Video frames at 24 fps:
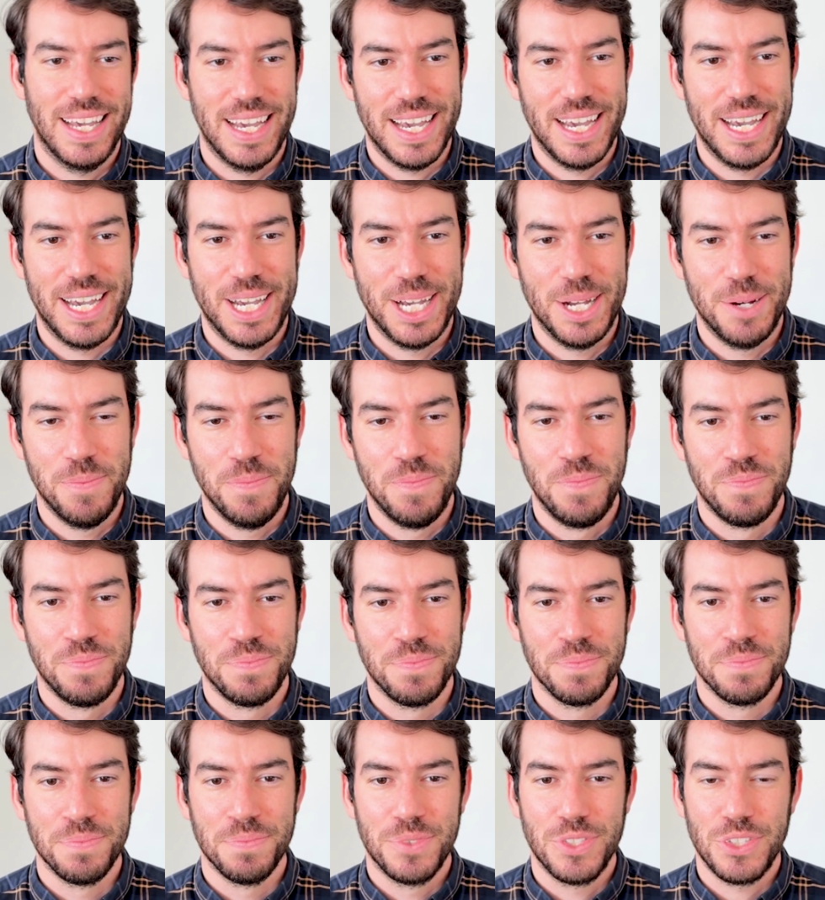
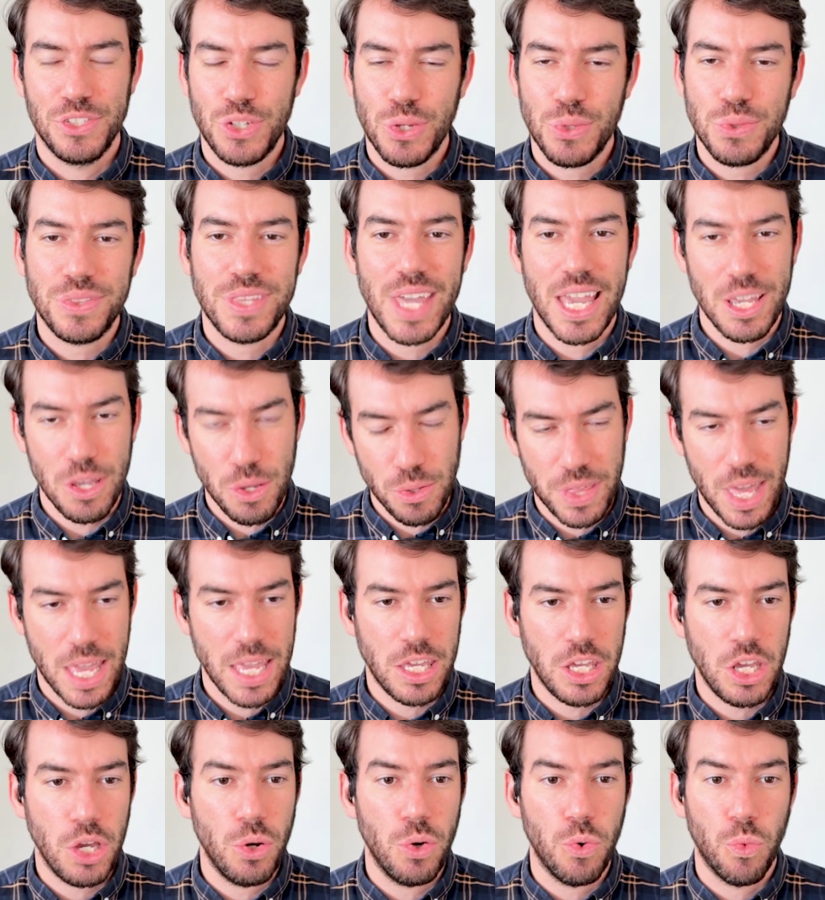So
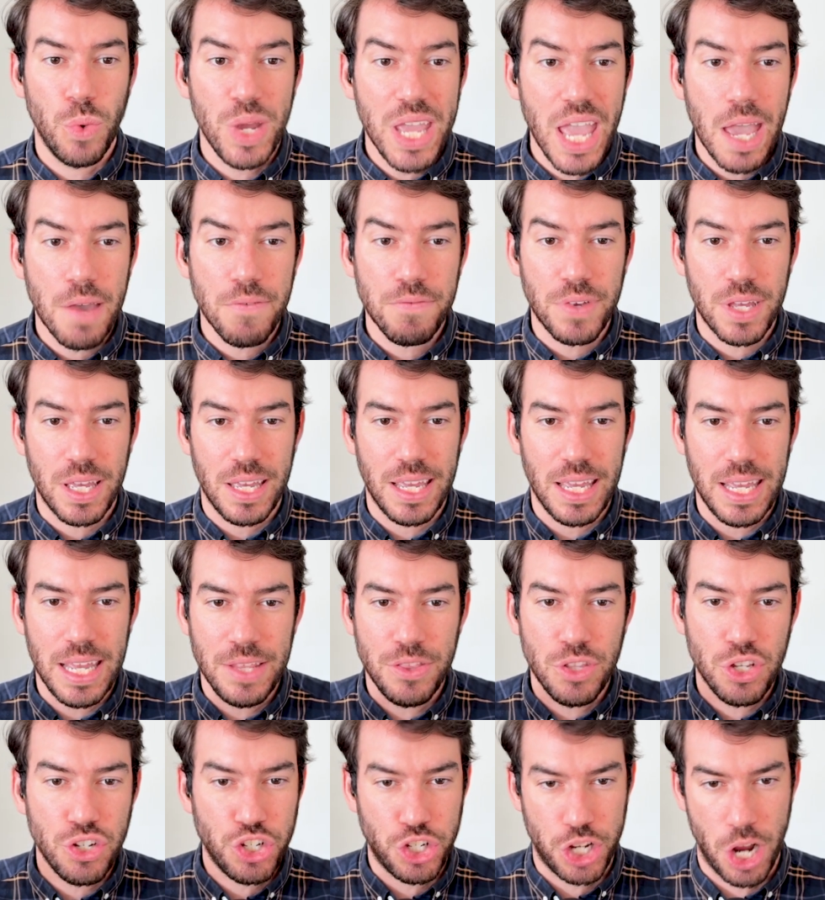thank you. We have
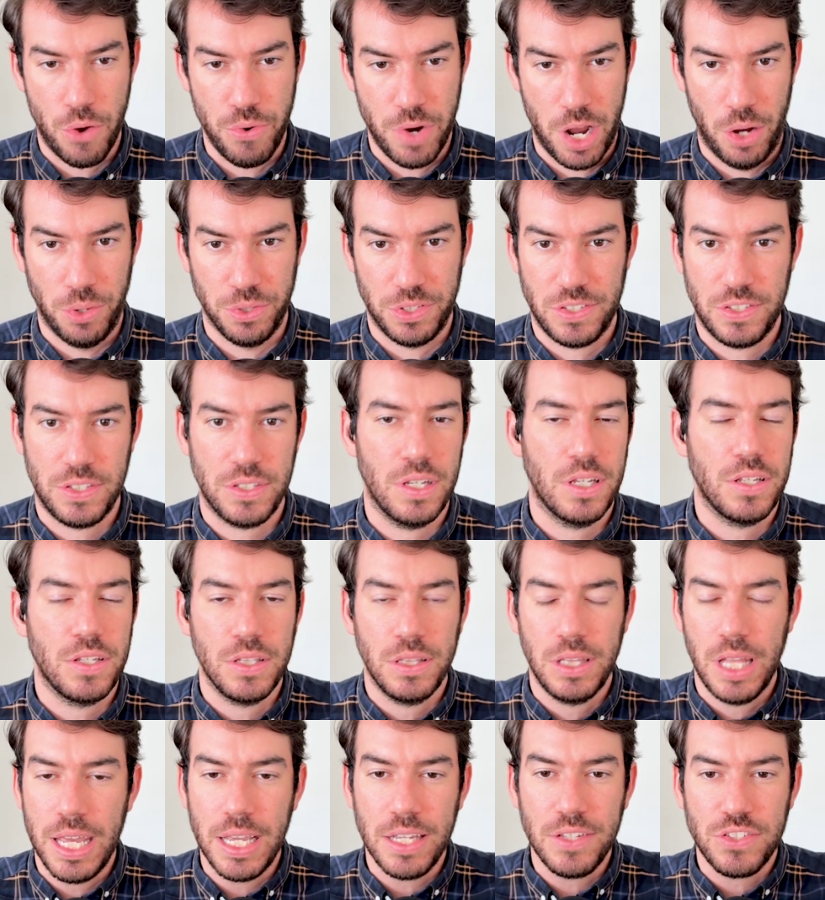in the show notes
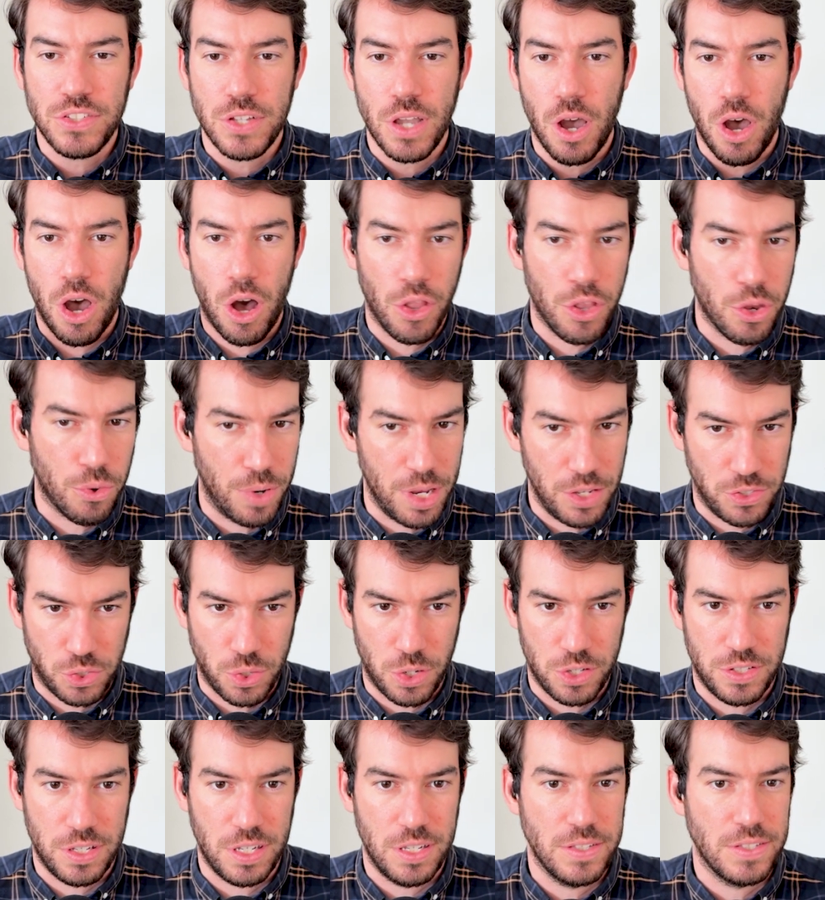links to all the
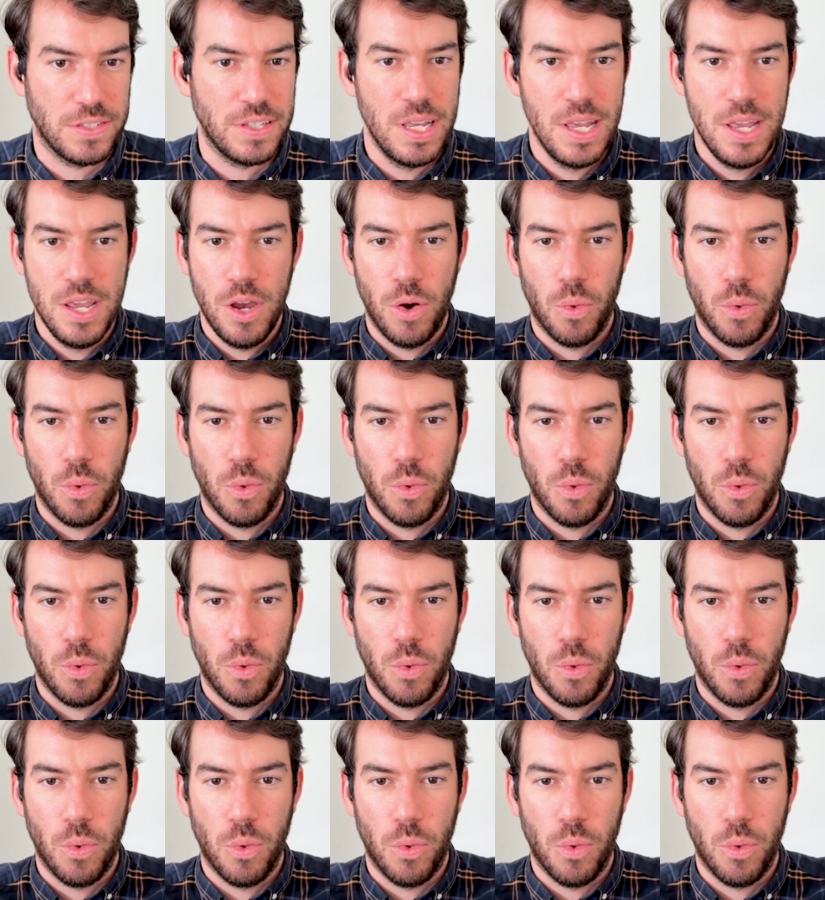resources.